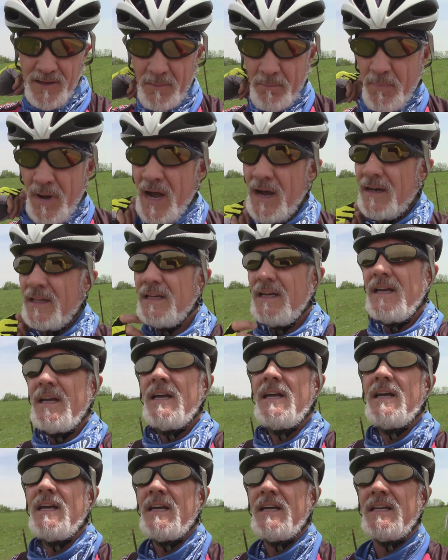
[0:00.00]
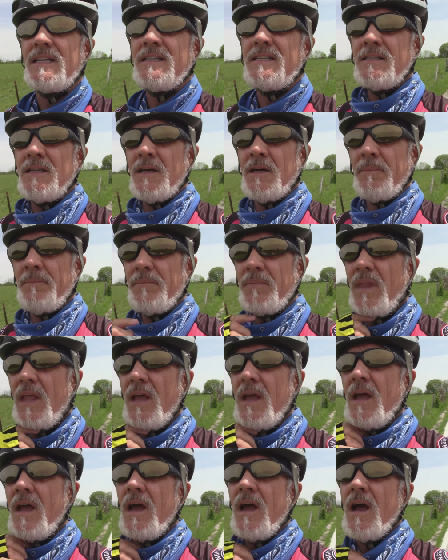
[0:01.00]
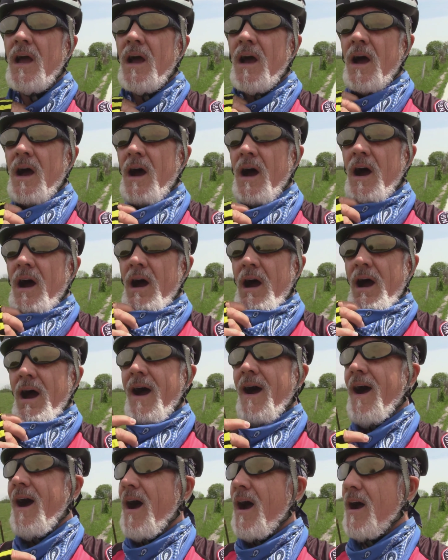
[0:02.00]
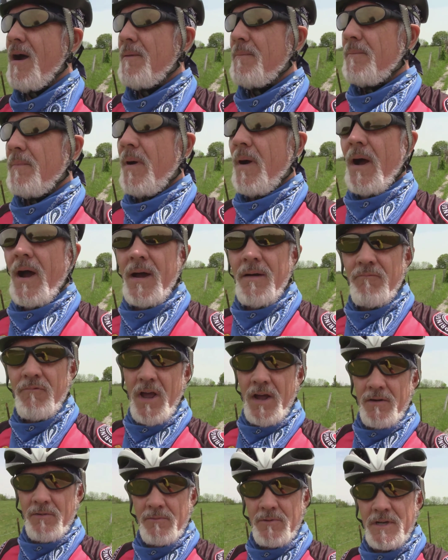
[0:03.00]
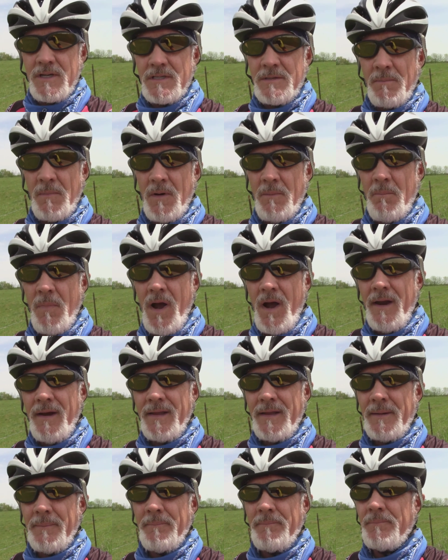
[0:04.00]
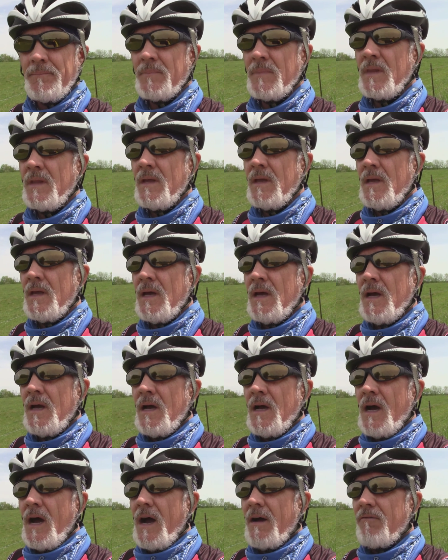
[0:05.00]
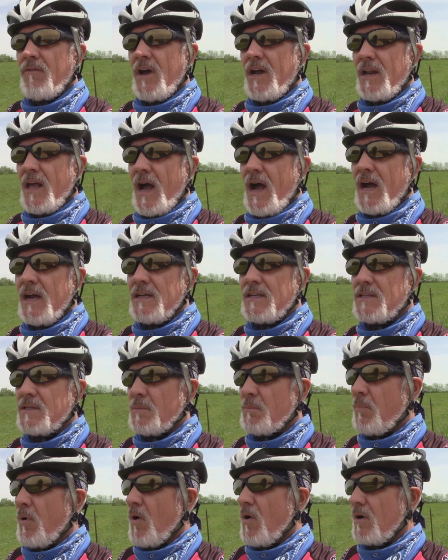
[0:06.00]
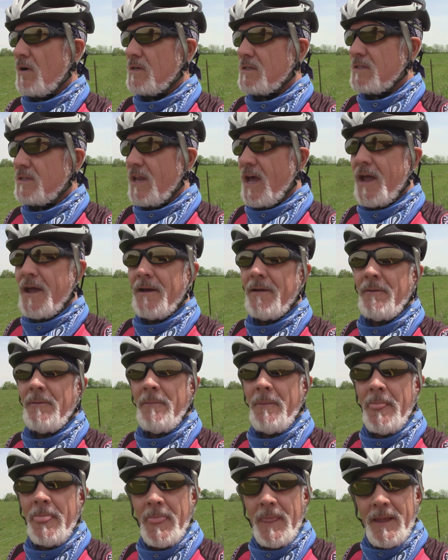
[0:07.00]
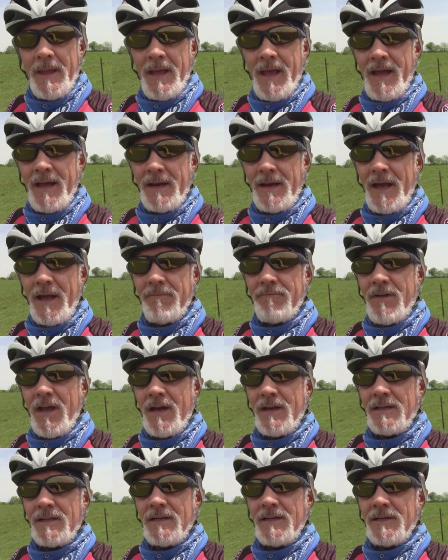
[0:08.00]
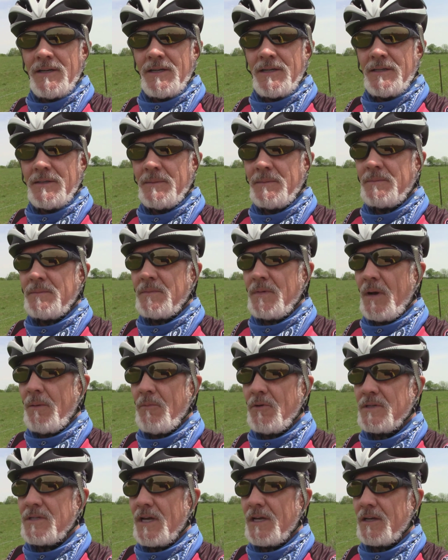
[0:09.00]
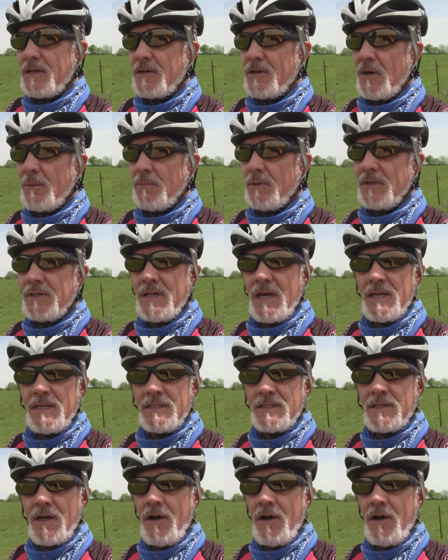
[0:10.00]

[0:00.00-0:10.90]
about it, except I've got to rest my body. I've got to ice some parts down, and I've got to, I'm going to take a couple of days